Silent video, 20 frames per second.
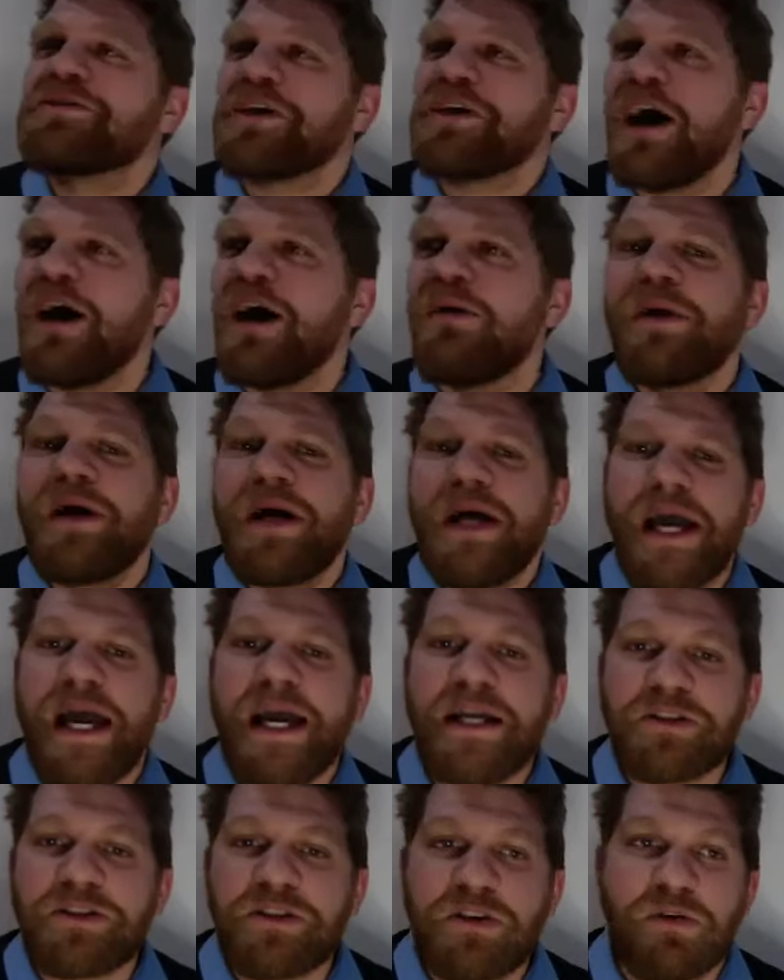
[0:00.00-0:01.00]
So
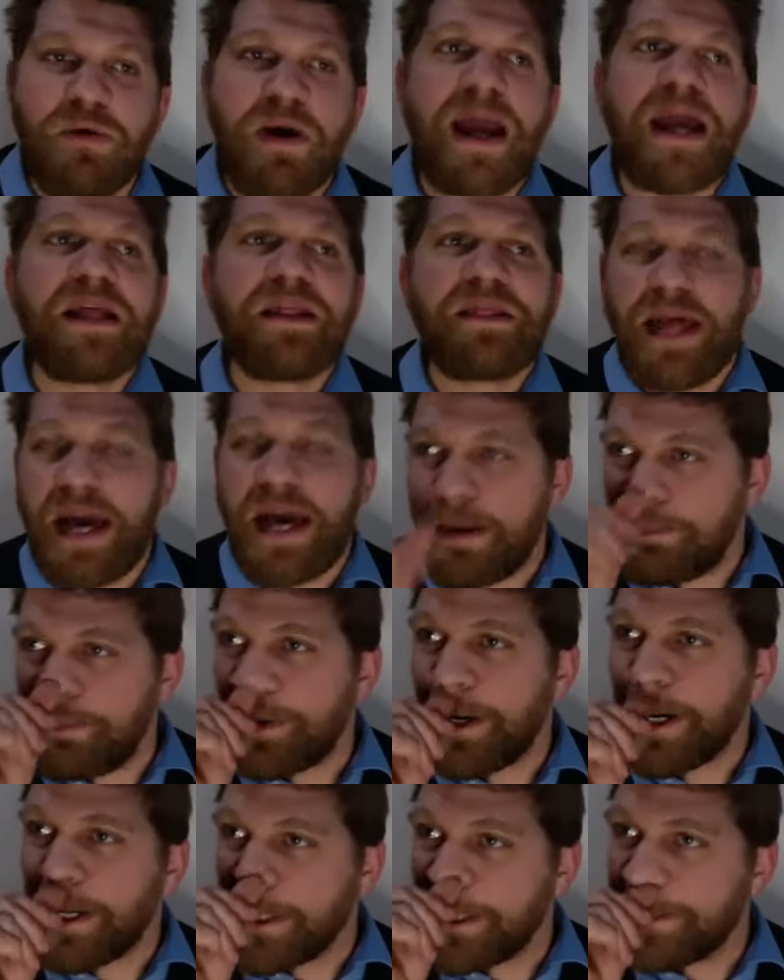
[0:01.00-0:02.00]
it's great
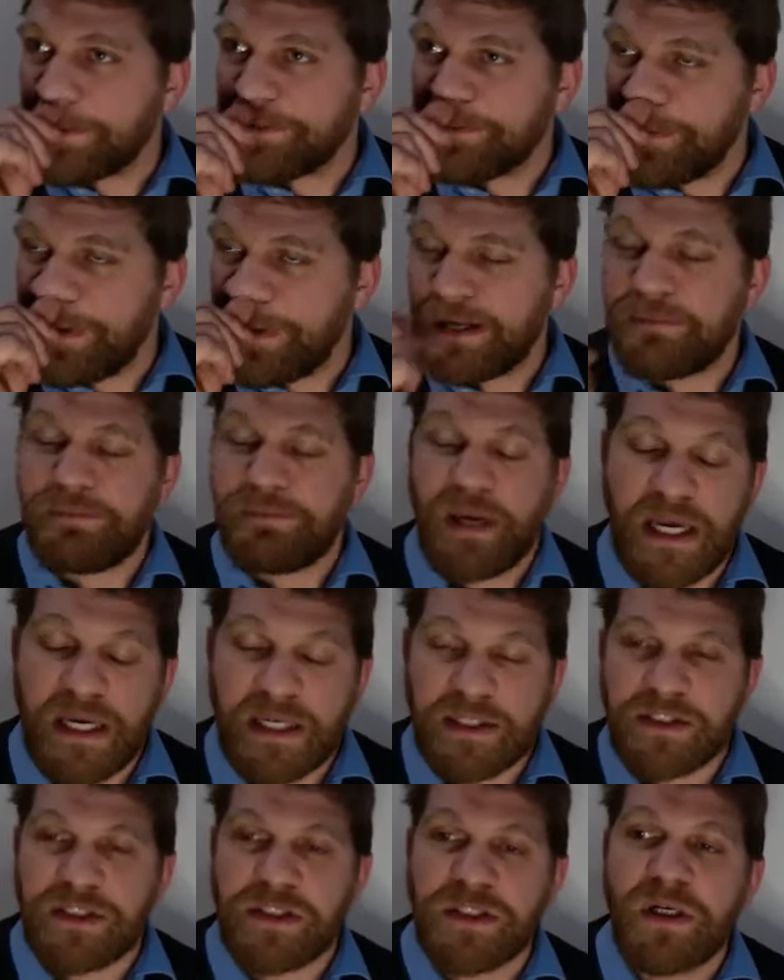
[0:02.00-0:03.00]
that part of what
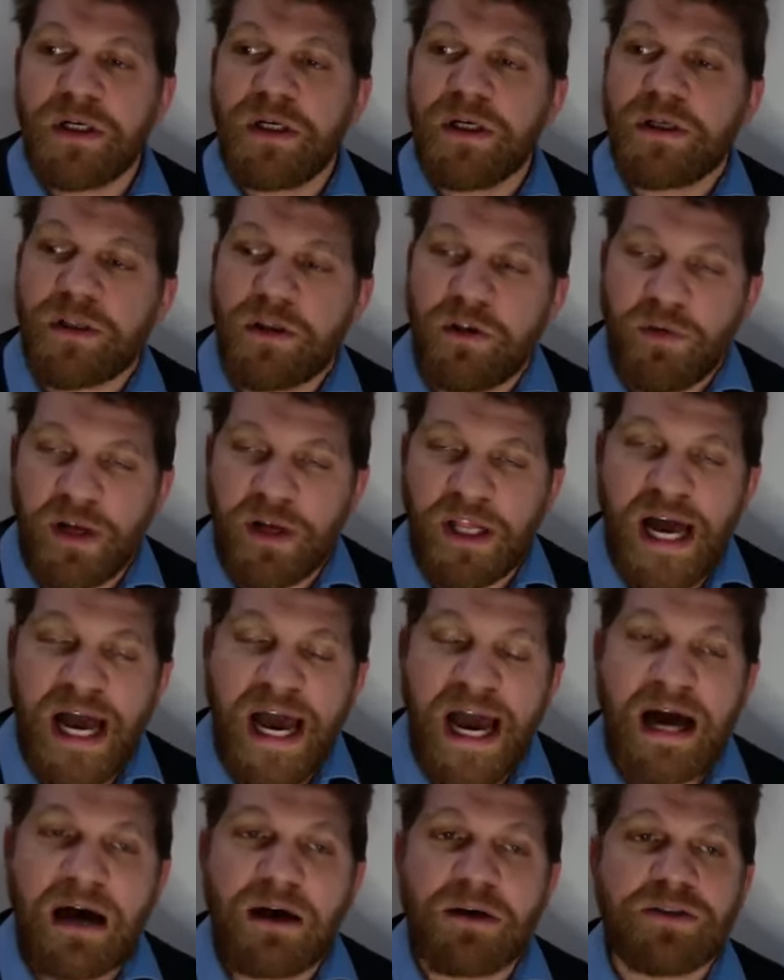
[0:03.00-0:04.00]
makes Gorilla
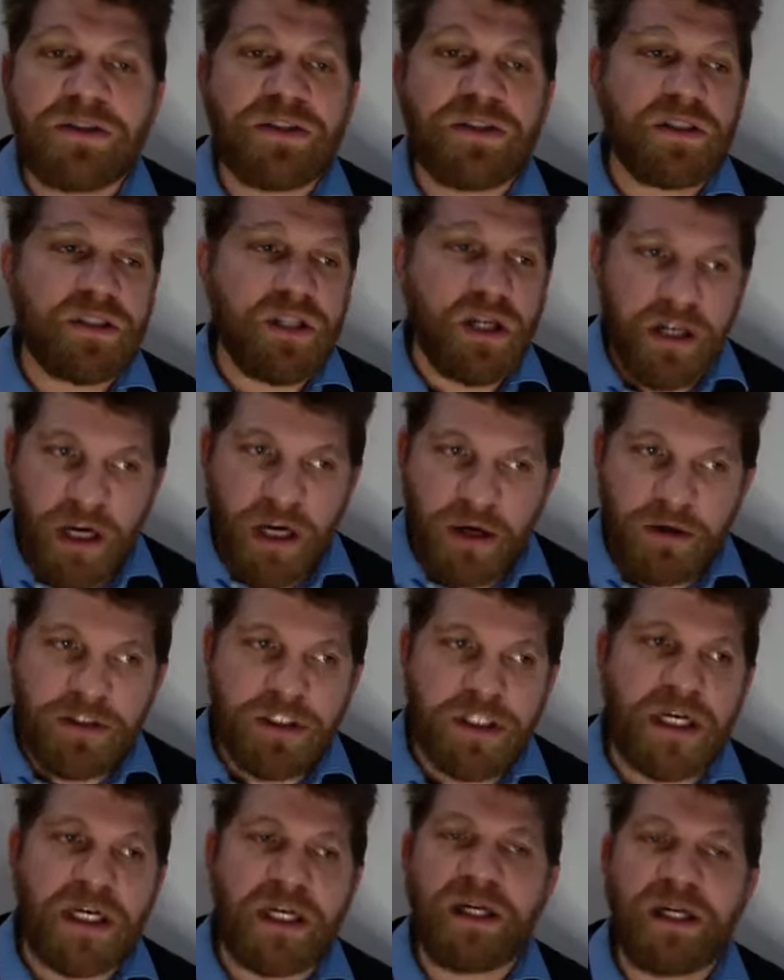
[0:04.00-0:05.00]
House, the
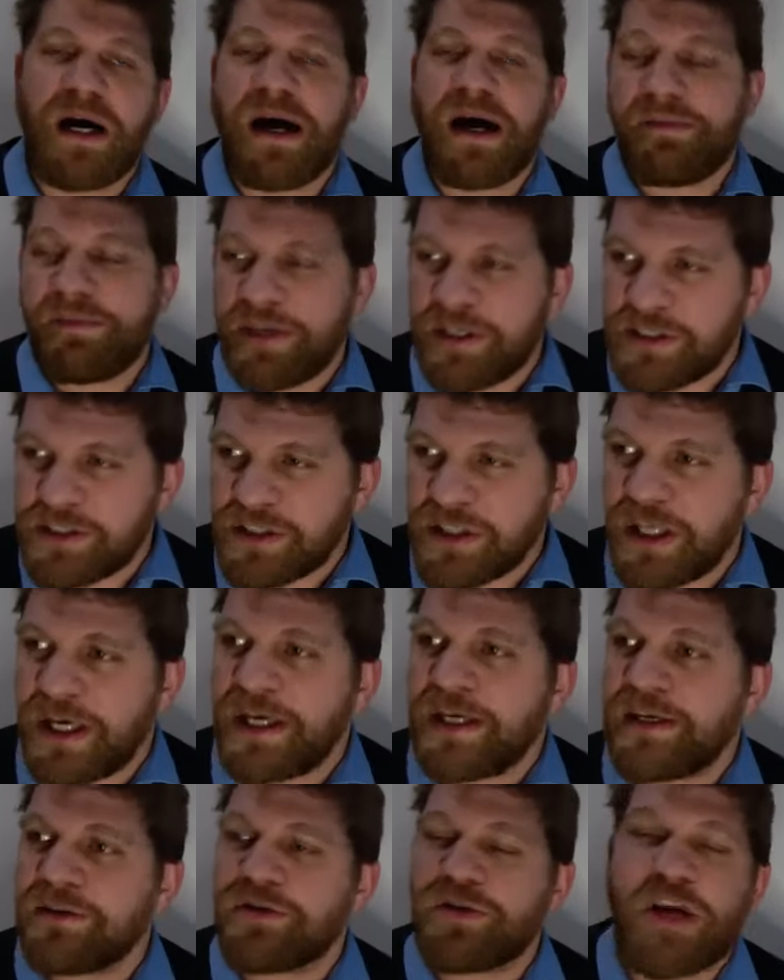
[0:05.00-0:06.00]
coaching,
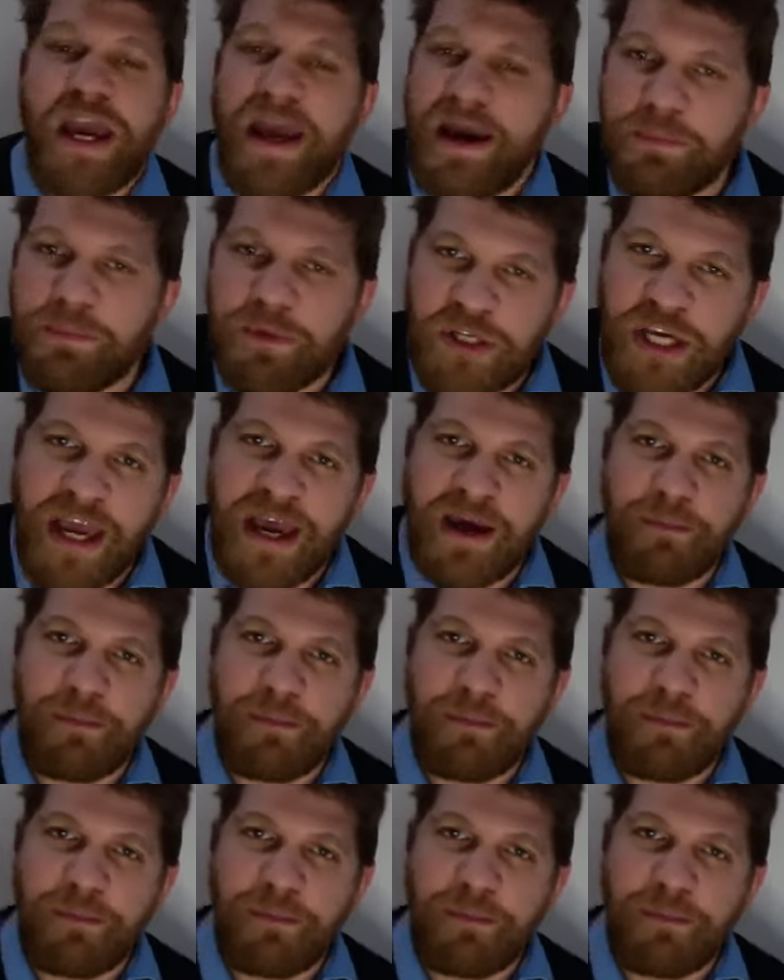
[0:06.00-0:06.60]
obviously champ.